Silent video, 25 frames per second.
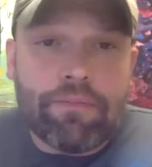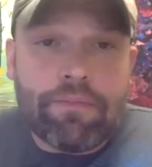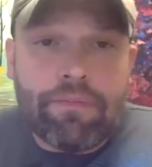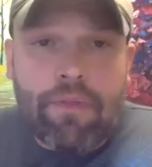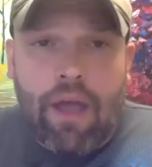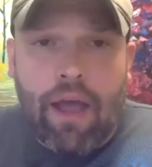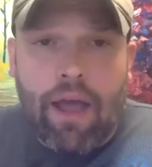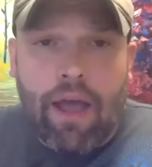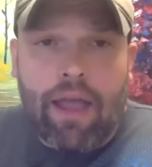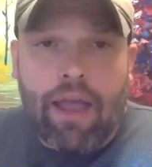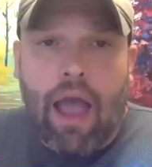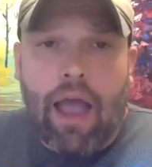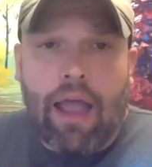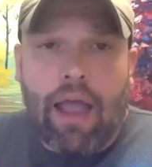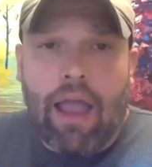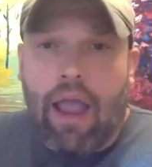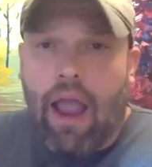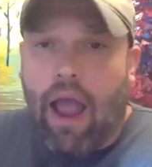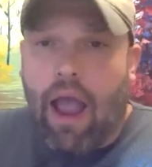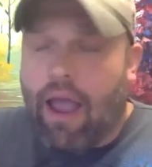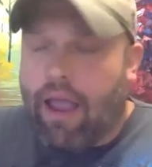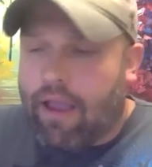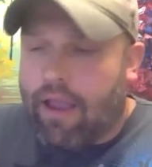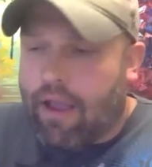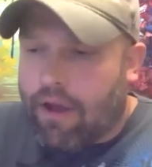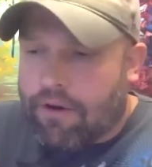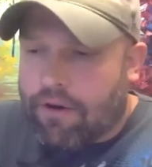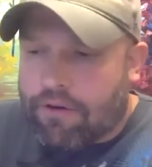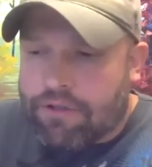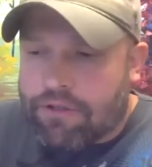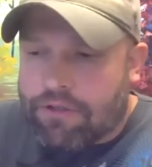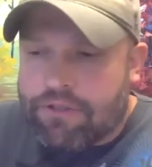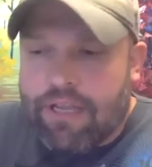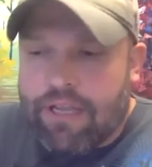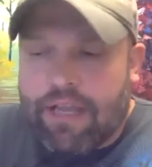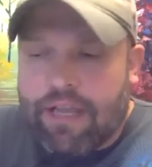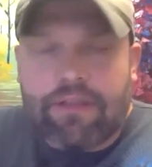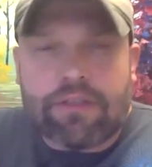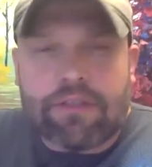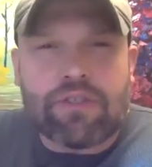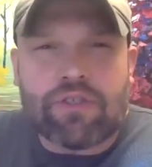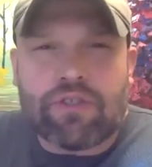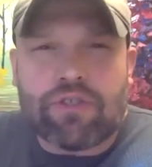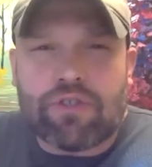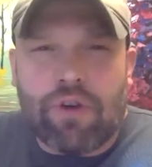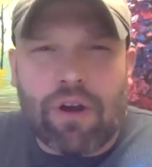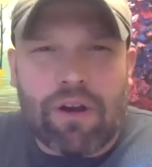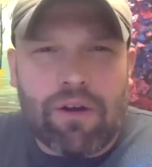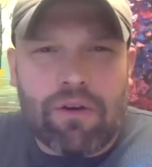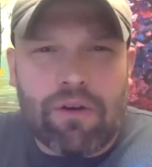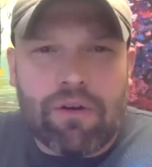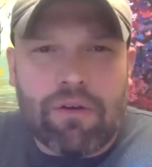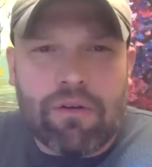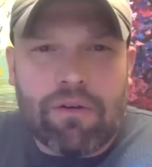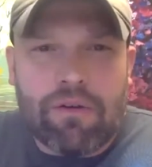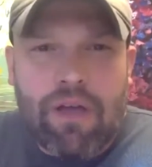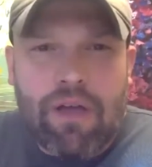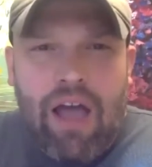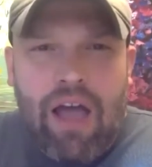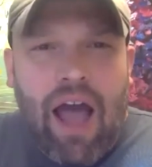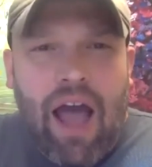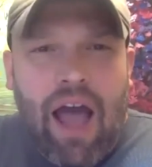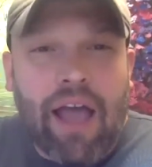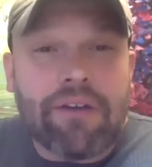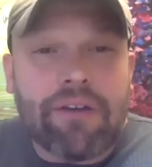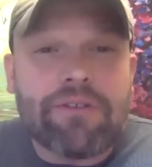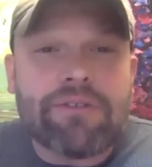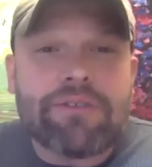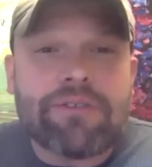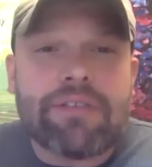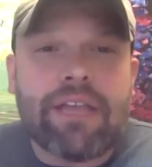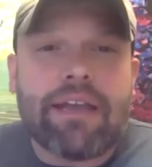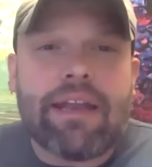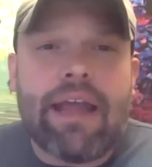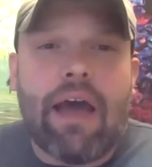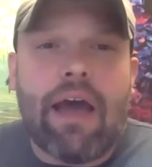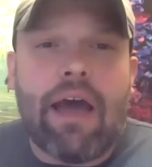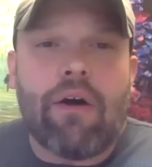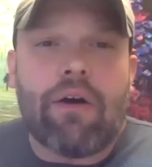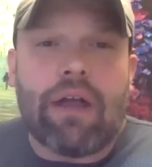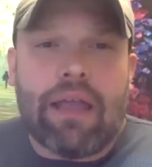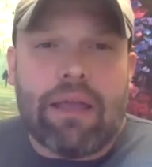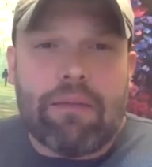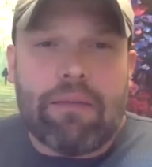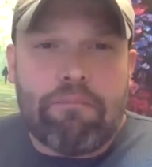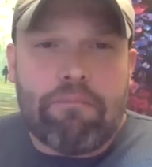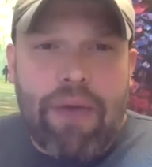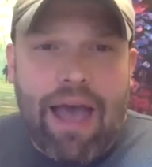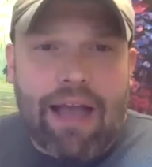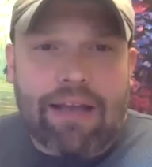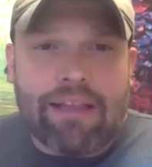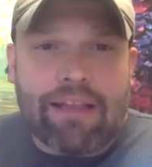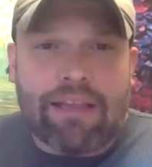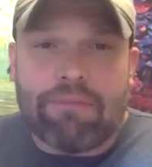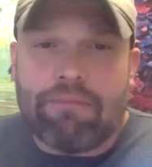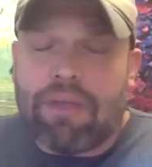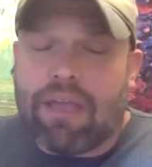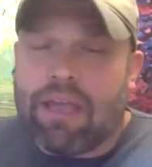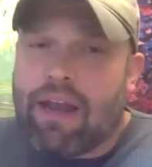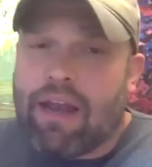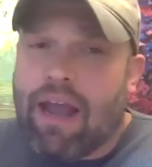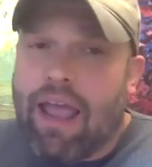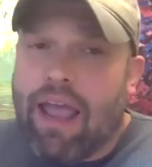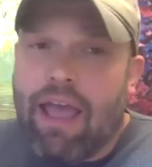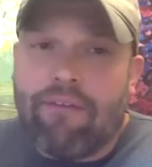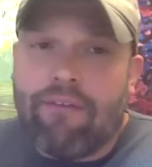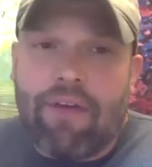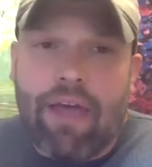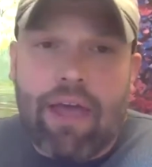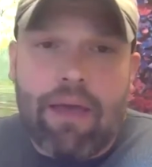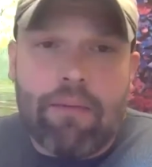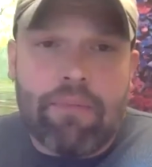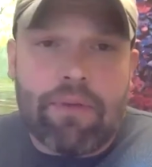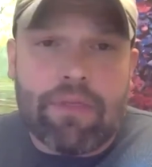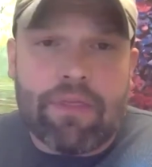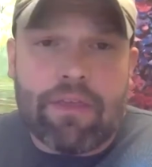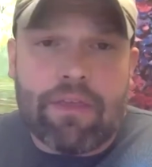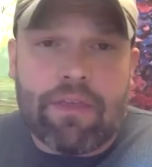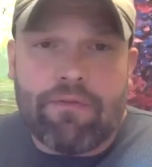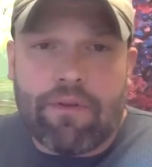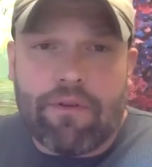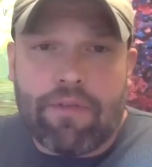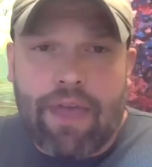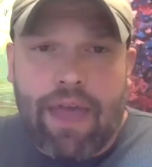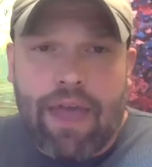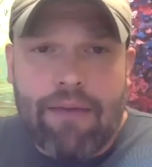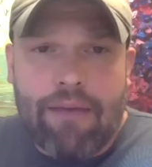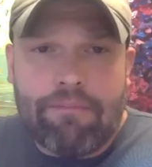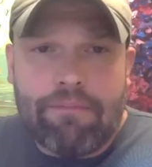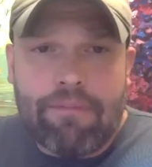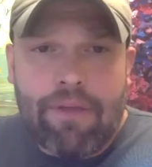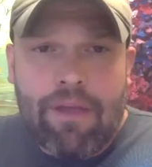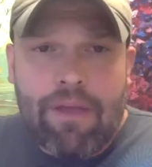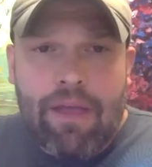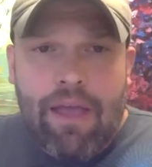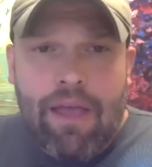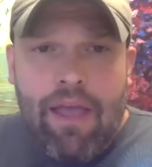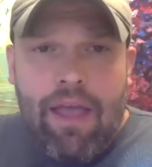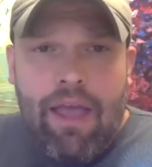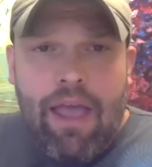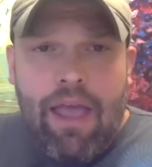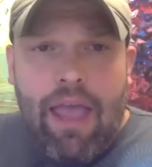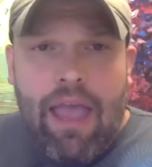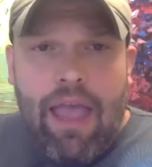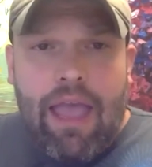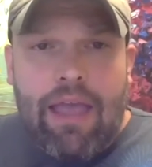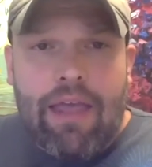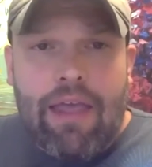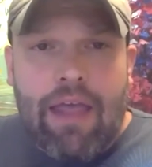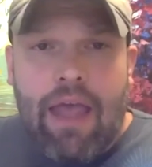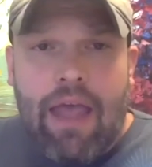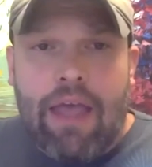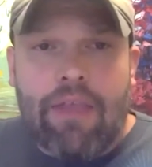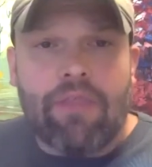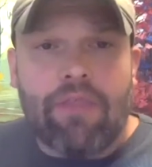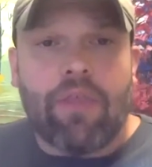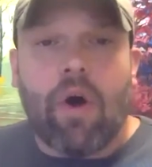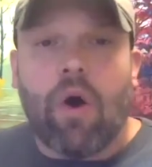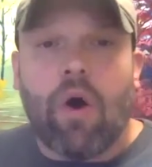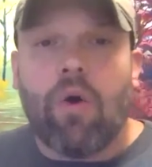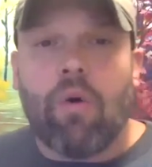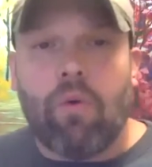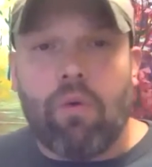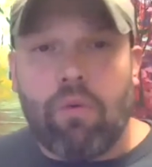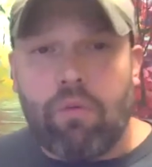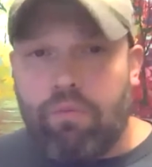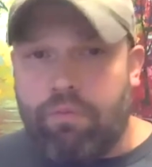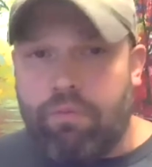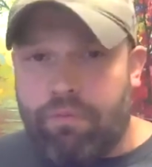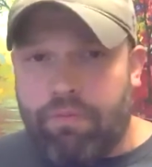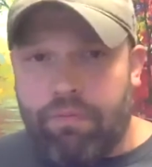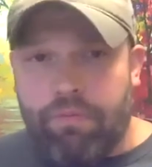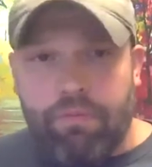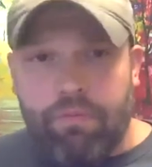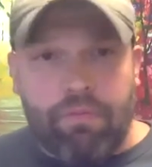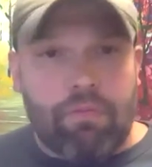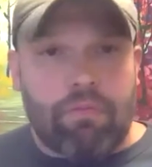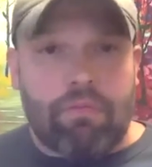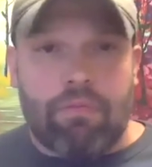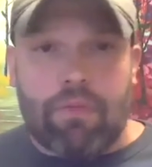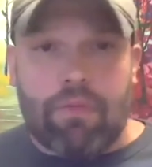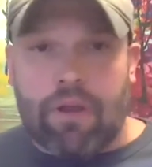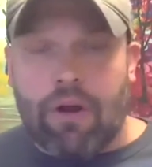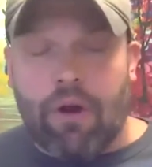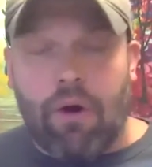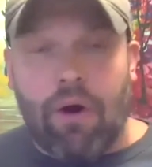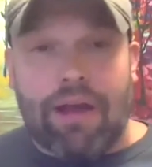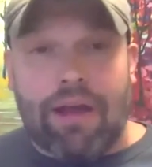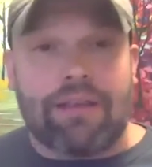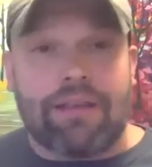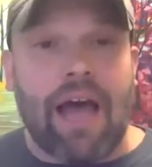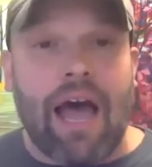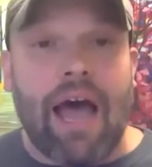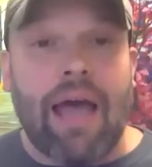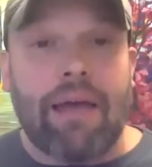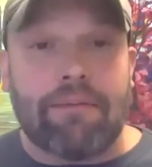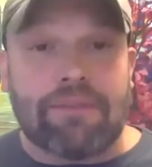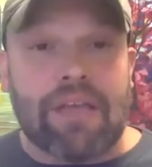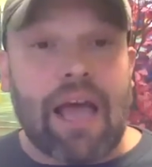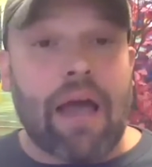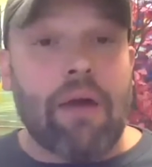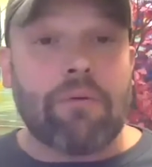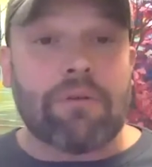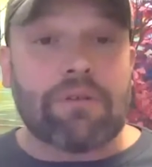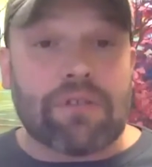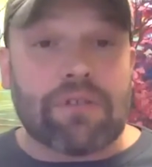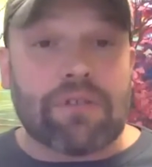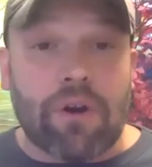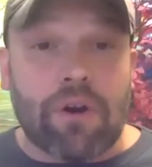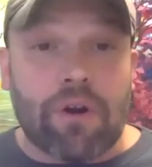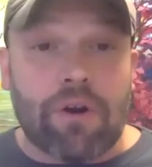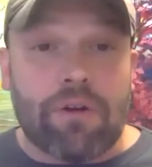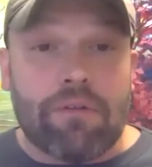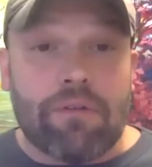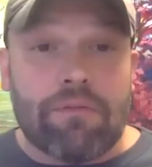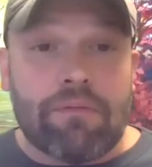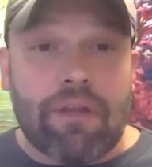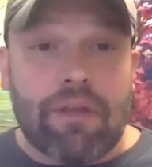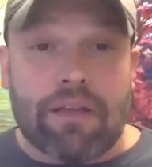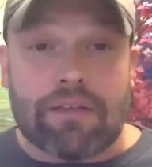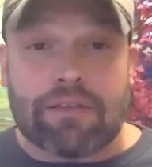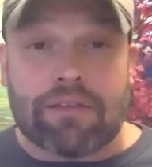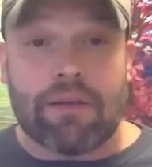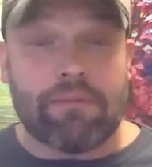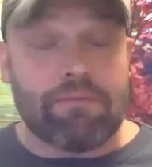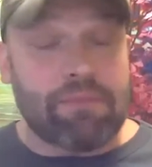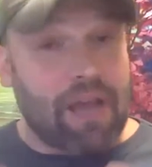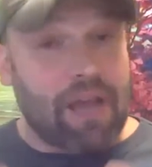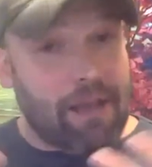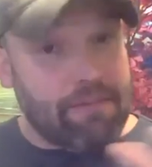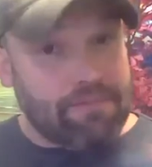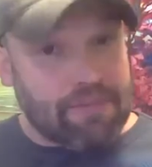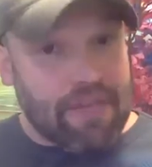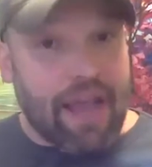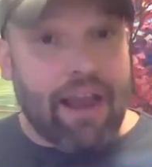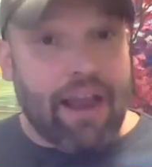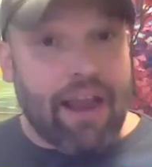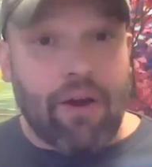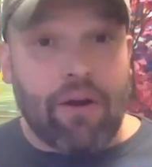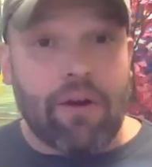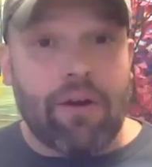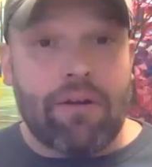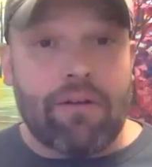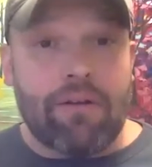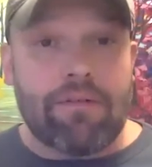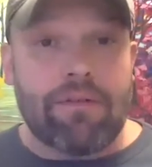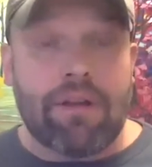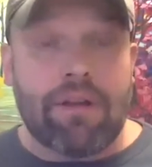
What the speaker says: I understand the struggle. I understand how it impacted me, and I have empathy for that. And though, at times I was hurt and sometimes I hurt,